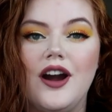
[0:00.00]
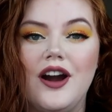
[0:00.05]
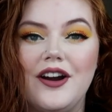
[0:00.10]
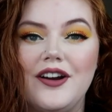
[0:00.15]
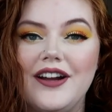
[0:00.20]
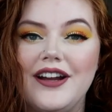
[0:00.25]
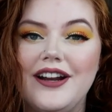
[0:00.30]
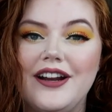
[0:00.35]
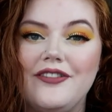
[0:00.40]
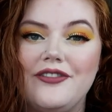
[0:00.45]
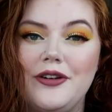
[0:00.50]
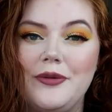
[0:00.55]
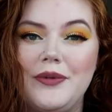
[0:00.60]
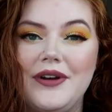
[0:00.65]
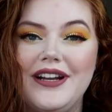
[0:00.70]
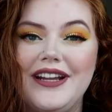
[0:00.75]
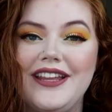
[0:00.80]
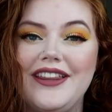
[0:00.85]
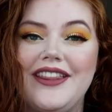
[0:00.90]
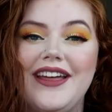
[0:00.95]
All right,
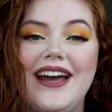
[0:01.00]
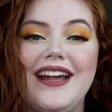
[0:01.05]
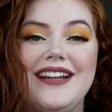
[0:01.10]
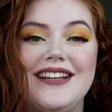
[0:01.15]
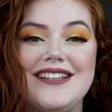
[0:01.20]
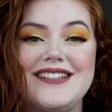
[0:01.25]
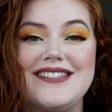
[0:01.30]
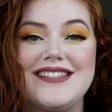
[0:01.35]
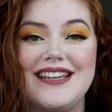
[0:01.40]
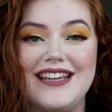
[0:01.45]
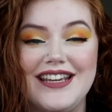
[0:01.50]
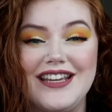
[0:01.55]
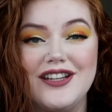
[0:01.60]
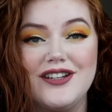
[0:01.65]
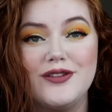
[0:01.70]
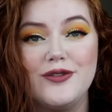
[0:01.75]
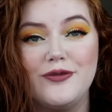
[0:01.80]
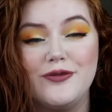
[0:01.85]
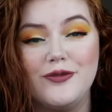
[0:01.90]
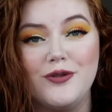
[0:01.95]
everybody, that is
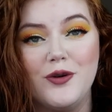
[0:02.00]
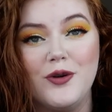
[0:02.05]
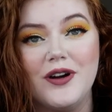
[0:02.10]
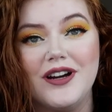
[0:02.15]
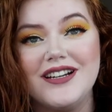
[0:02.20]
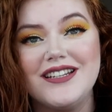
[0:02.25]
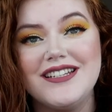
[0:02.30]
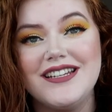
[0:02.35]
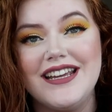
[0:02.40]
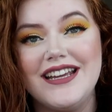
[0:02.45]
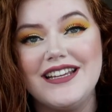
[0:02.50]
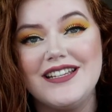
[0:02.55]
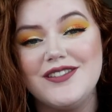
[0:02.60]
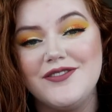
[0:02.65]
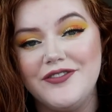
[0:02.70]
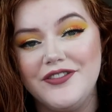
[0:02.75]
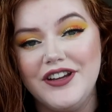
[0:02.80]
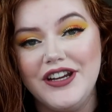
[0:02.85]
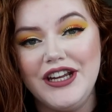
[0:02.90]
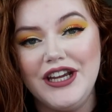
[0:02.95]
it for
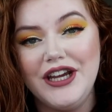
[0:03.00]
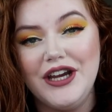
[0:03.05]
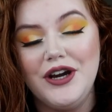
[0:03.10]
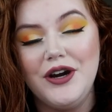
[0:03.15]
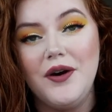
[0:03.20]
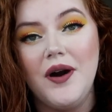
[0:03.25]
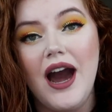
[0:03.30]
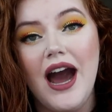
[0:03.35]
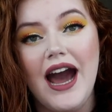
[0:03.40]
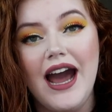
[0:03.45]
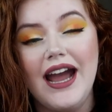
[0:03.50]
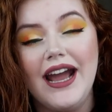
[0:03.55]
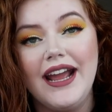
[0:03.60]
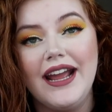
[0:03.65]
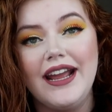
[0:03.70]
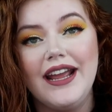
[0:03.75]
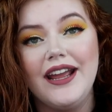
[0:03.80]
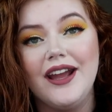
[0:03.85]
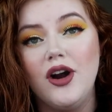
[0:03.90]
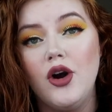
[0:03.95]
today's video.
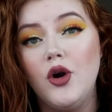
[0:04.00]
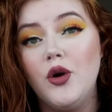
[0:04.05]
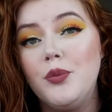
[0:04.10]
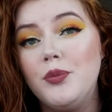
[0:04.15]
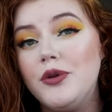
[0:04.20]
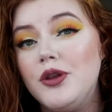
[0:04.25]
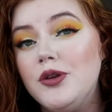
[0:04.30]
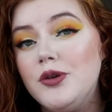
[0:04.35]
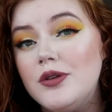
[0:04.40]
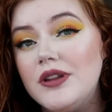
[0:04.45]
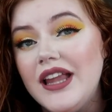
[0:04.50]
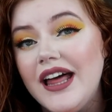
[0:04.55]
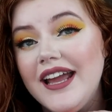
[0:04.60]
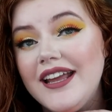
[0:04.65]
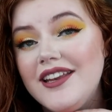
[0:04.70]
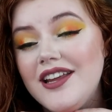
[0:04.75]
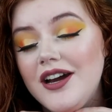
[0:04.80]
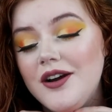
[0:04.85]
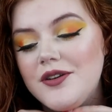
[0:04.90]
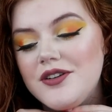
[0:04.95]
I hope you
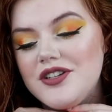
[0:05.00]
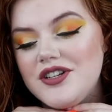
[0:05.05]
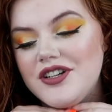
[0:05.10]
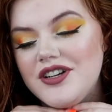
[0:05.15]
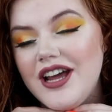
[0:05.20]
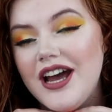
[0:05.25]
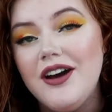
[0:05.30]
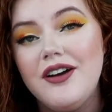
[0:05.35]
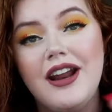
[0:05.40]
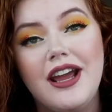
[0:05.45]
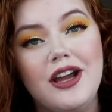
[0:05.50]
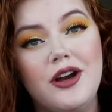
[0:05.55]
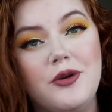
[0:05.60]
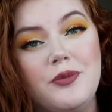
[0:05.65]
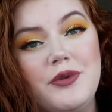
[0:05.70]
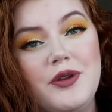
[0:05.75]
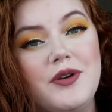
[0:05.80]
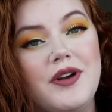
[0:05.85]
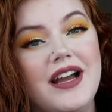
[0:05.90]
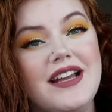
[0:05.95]
liked how it turned out. I
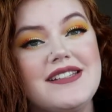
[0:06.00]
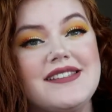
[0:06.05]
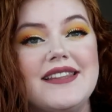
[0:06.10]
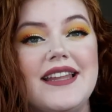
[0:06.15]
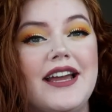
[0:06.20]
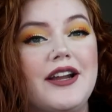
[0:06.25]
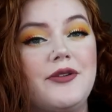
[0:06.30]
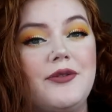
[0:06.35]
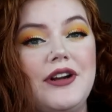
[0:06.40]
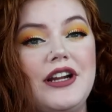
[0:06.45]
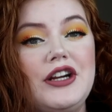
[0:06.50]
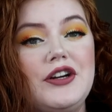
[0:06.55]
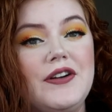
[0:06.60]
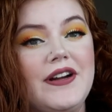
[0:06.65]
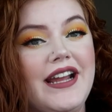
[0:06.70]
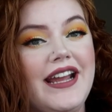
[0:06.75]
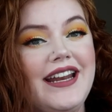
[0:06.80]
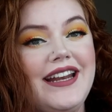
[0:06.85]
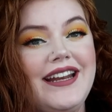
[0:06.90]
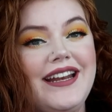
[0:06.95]
hope you guys like
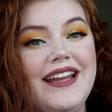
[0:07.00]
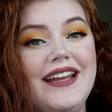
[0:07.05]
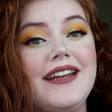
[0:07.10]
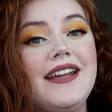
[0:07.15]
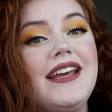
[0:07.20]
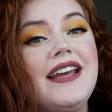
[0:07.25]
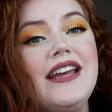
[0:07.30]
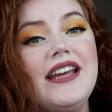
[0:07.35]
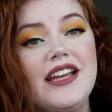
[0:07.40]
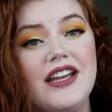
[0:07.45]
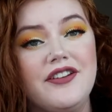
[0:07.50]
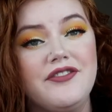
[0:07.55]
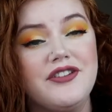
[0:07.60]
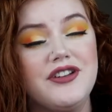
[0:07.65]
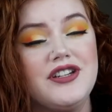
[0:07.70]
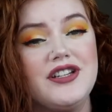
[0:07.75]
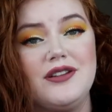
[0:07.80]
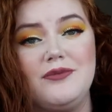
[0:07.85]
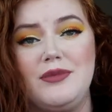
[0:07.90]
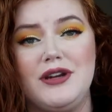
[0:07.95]
recreating it.
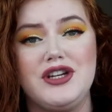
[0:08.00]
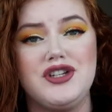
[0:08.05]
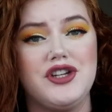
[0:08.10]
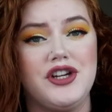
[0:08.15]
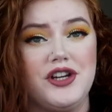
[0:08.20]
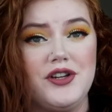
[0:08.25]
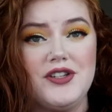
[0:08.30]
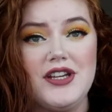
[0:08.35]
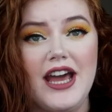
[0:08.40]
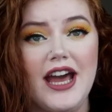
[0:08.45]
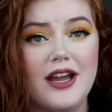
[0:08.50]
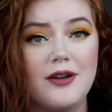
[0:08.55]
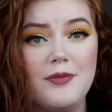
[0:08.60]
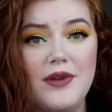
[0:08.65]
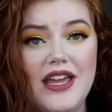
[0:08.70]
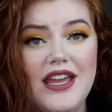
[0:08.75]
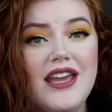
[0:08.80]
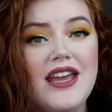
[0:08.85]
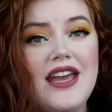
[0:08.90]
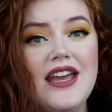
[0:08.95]
If you did, make sure you tag
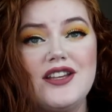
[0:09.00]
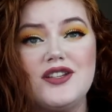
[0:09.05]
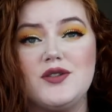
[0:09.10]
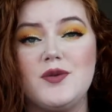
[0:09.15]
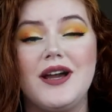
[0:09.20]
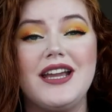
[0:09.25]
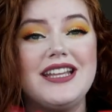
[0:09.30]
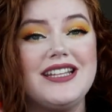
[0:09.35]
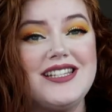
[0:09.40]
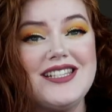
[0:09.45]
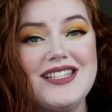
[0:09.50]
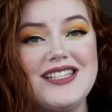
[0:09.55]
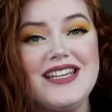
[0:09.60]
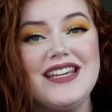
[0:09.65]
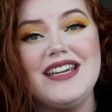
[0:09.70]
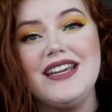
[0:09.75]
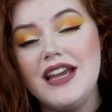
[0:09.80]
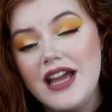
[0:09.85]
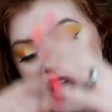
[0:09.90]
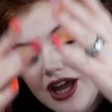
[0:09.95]
me so I can
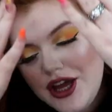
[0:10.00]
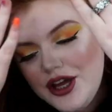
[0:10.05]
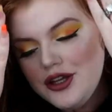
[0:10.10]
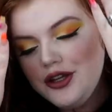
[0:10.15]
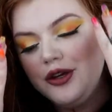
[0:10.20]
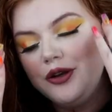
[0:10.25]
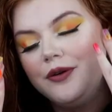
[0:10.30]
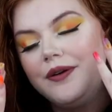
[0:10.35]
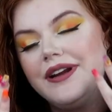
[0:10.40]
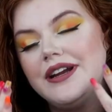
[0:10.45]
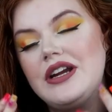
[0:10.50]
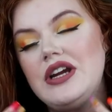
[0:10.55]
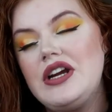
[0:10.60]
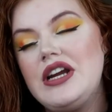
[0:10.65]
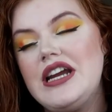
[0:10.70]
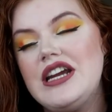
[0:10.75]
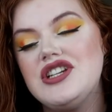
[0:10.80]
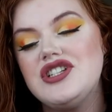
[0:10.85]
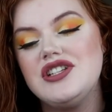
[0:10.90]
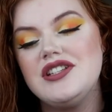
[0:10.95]
see your
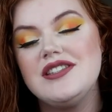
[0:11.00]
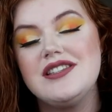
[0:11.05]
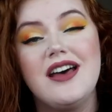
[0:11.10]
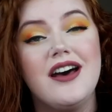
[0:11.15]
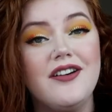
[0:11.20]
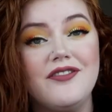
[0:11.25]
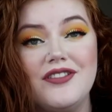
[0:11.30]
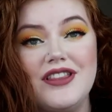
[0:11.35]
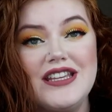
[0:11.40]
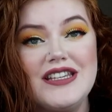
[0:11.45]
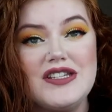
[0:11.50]
recreations of